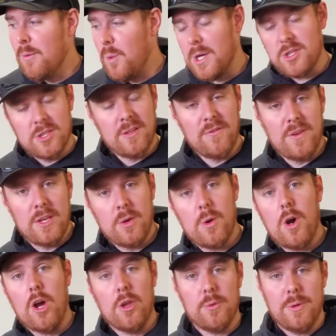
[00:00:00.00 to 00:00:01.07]
Watching the video
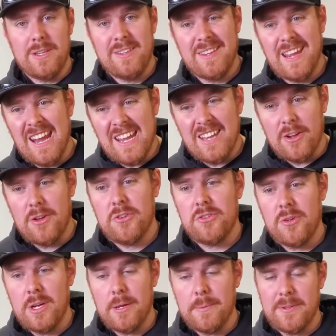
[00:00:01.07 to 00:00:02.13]
all the way to the end
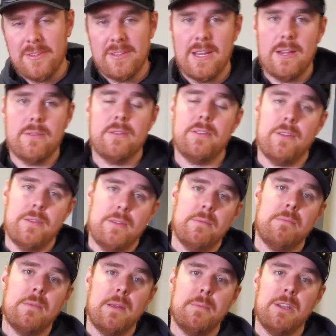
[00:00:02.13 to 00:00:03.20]
also helps us out, so
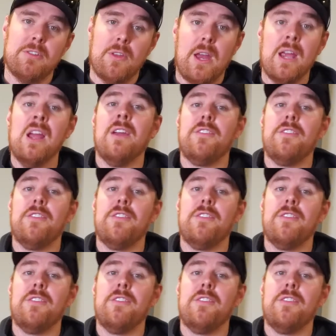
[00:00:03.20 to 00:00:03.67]
that means a lot.